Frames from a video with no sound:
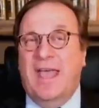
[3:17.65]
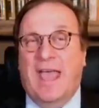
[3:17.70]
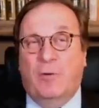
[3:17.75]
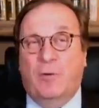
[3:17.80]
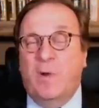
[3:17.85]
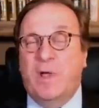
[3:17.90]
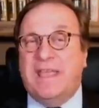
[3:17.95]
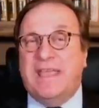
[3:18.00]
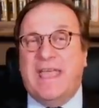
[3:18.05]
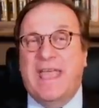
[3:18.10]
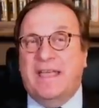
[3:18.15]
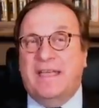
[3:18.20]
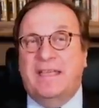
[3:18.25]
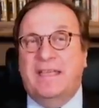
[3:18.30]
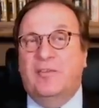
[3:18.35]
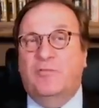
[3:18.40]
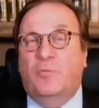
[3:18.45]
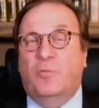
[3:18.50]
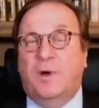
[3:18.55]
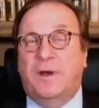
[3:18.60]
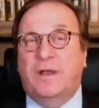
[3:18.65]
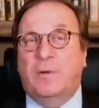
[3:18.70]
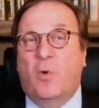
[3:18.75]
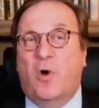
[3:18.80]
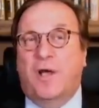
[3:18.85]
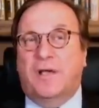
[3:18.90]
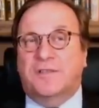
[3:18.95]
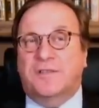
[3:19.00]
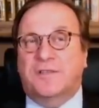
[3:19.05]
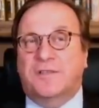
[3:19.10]
And we can't give what he
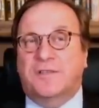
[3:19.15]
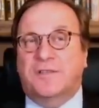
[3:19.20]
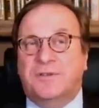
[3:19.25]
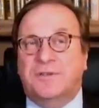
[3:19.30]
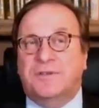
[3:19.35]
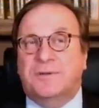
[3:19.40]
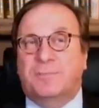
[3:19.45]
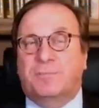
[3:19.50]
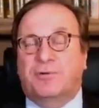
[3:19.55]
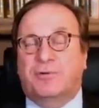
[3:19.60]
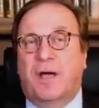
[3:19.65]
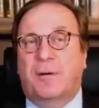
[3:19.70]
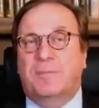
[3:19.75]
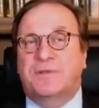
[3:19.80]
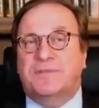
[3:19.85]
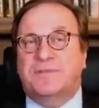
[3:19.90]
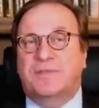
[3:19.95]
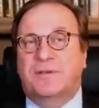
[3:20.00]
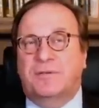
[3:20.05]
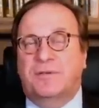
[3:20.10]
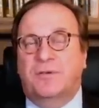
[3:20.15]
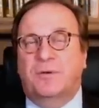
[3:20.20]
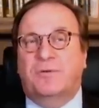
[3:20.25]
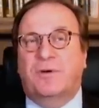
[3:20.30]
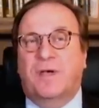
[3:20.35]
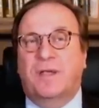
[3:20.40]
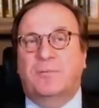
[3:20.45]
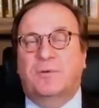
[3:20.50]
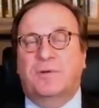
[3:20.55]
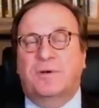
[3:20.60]
wants, which is a promise that
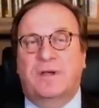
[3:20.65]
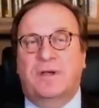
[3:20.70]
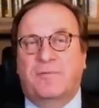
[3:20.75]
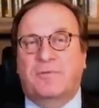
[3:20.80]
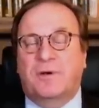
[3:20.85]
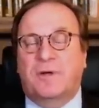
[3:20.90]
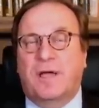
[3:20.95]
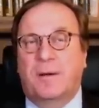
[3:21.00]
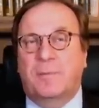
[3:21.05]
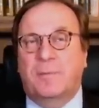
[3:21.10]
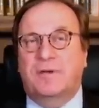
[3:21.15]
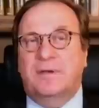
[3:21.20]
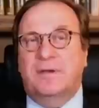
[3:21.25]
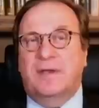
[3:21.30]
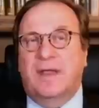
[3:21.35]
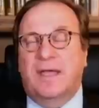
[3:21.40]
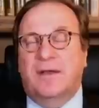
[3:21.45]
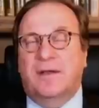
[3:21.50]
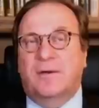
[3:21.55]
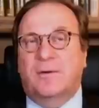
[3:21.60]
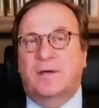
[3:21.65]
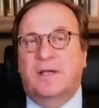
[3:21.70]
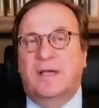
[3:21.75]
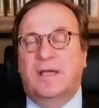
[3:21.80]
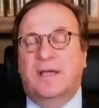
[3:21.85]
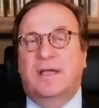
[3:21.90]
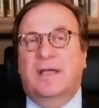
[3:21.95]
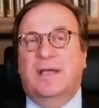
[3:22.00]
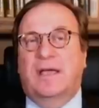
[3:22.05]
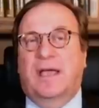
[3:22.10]
Ukraine would never come into NATO,
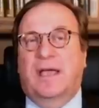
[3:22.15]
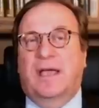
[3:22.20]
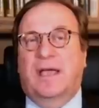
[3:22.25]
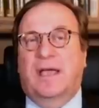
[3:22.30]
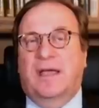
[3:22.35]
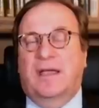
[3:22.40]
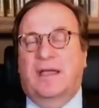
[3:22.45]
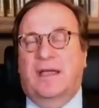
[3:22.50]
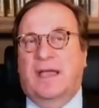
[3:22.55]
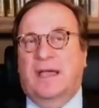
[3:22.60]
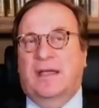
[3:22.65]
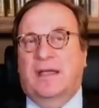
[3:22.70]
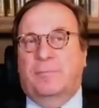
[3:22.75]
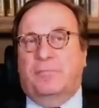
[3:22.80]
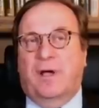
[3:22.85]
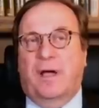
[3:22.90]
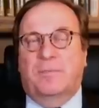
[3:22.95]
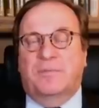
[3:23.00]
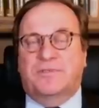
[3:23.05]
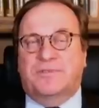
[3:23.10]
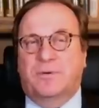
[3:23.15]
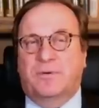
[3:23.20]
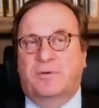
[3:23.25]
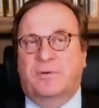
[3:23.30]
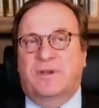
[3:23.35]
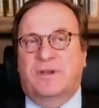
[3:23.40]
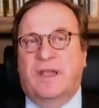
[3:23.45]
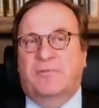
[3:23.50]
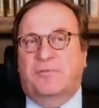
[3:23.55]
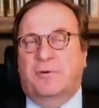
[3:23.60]
uh, and a promise that we
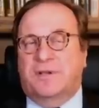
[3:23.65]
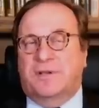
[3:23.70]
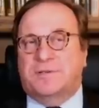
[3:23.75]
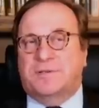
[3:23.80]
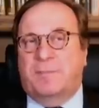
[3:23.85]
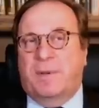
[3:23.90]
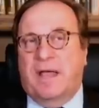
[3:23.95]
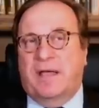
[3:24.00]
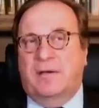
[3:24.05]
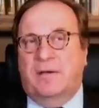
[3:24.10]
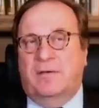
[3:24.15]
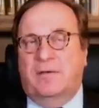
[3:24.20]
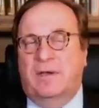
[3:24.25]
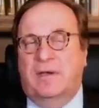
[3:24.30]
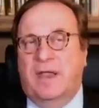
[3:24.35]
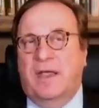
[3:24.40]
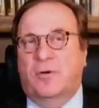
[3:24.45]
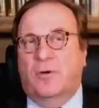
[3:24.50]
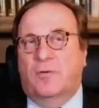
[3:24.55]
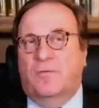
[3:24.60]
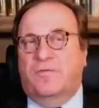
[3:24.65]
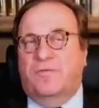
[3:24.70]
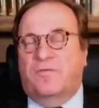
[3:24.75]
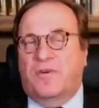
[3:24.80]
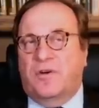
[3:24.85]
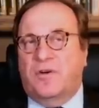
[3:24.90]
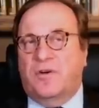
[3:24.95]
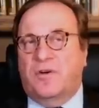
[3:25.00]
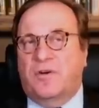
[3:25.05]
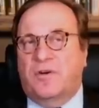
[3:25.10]
would never expand NATO
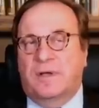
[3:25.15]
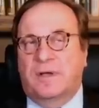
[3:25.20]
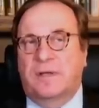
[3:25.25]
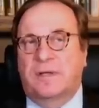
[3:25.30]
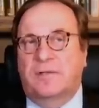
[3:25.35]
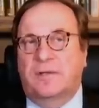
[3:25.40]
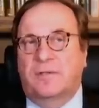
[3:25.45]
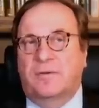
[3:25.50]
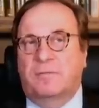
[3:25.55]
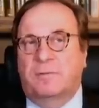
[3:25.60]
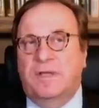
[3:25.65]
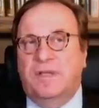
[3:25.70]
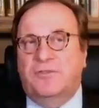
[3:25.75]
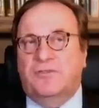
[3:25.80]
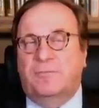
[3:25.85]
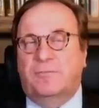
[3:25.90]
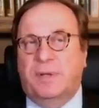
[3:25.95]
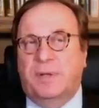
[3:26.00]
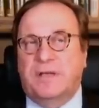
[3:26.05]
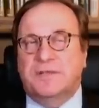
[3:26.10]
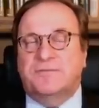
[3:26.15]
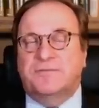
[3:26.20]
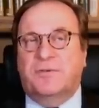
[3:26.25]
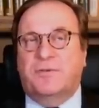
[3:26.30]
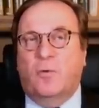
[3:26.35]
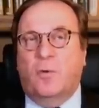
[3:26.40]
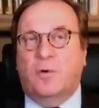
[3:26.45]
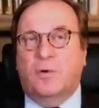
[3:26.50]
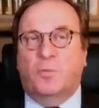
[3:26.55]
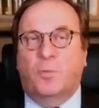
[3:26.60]
further into the region, because
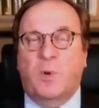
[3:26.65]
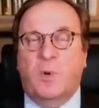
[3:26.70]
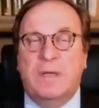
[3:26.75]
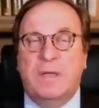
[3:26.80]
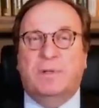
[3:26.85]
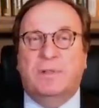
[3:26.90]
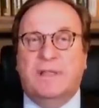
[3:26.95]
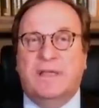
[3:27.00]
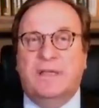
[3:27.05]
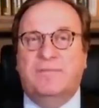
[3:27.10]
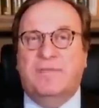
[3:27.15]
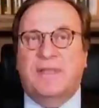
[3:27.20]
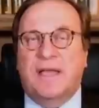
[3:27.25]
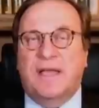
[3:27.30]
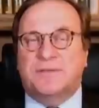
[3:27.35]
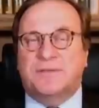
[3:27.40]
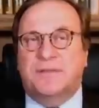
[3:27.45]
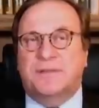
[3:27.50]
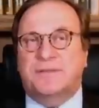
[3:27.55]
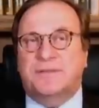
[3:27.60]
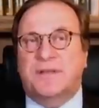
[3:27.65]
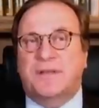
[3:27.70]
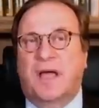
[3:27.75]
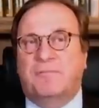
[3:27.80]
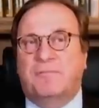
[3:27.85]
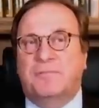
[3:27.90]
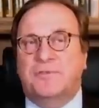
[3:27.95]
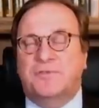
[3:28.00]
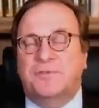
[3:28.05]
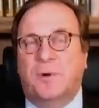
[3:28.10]
of course we believe that's the
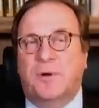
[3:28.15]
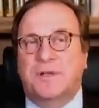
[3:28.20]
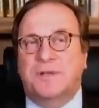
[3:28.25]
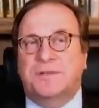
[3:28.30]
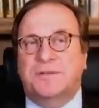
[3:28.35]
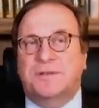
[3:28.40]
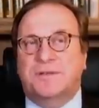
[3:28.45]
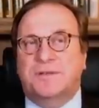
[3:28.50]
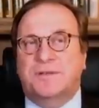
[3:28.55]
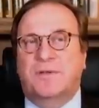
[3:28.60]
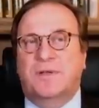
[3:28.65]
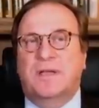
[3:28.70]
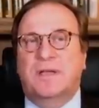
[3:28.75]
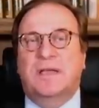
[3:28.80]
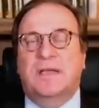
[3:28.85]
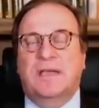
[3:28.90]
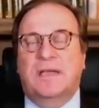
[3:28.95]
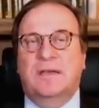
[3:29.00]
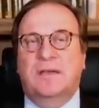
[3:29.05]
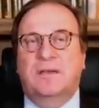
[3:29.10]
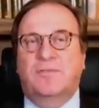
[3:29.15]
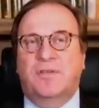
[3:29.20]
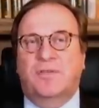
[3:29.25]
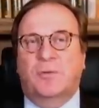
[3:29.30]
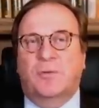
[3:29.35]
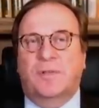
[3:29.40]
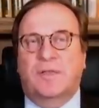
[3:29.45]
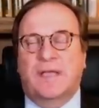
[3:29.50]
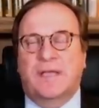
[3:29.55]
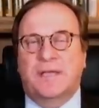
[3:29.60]
sovereign choice of
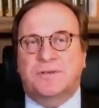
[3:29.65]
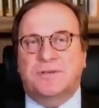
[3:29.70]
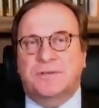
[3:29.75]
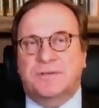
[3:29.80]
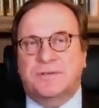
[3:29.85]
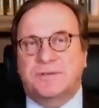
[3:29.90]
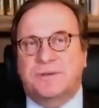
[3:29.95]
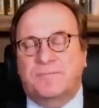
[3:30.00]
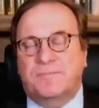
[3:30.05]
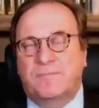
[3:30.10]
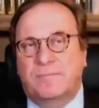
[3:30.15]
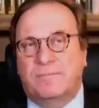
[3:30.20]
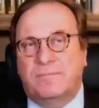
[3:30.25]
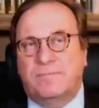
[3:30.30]
individual nations.